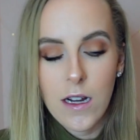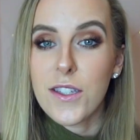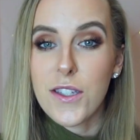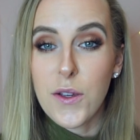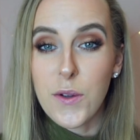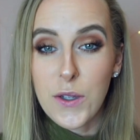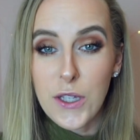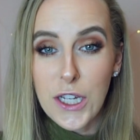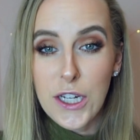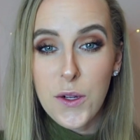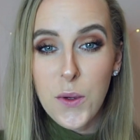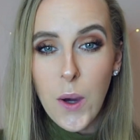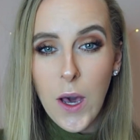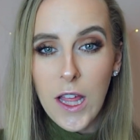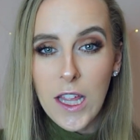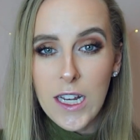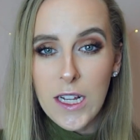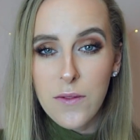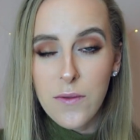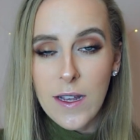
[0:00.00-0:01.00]
So good
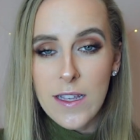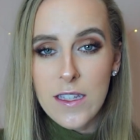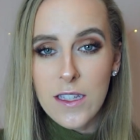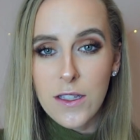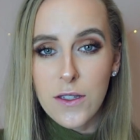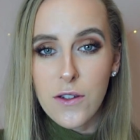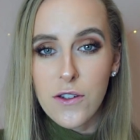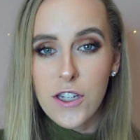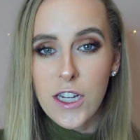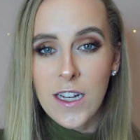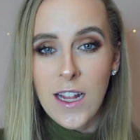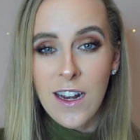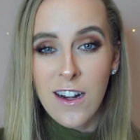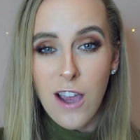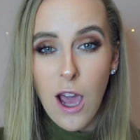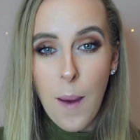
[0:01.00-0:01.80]
quality resolution and